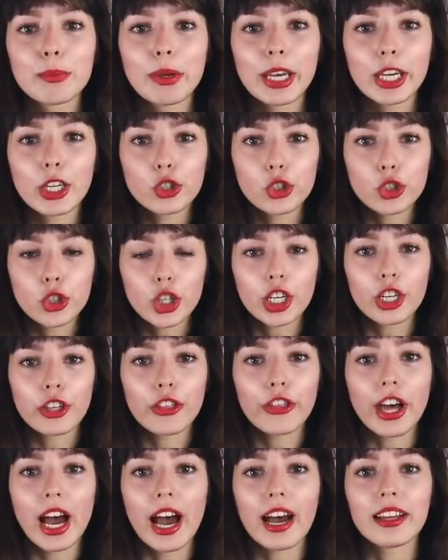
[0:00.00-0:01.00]
to make
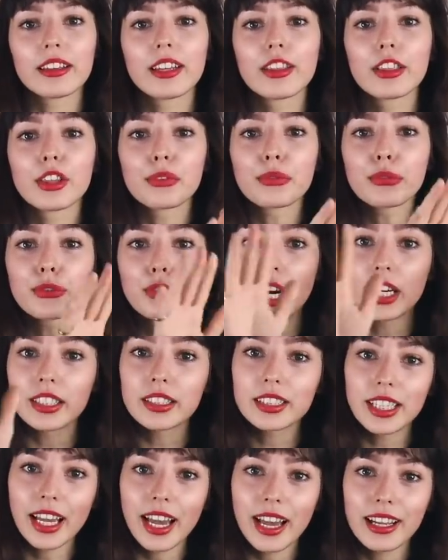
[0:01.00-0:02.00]
sure that the
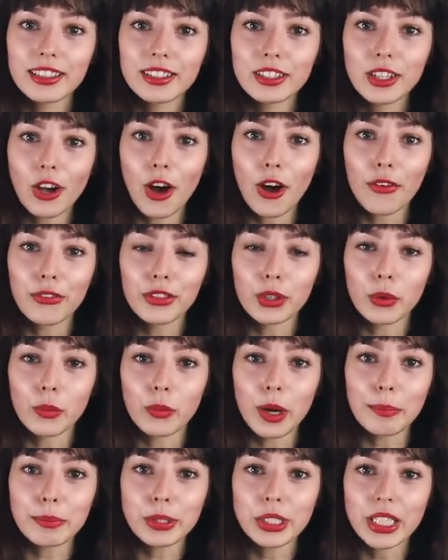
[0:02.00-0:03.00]
front end of the
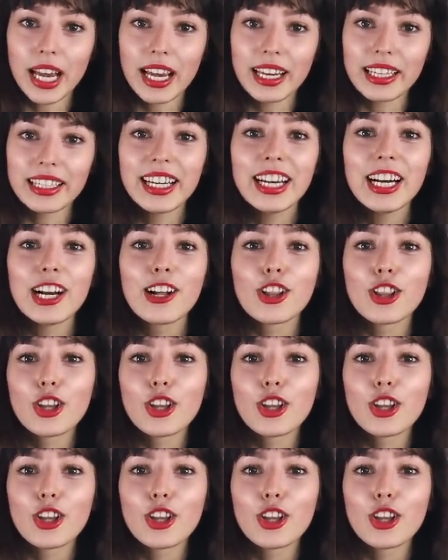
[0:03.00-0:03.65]
website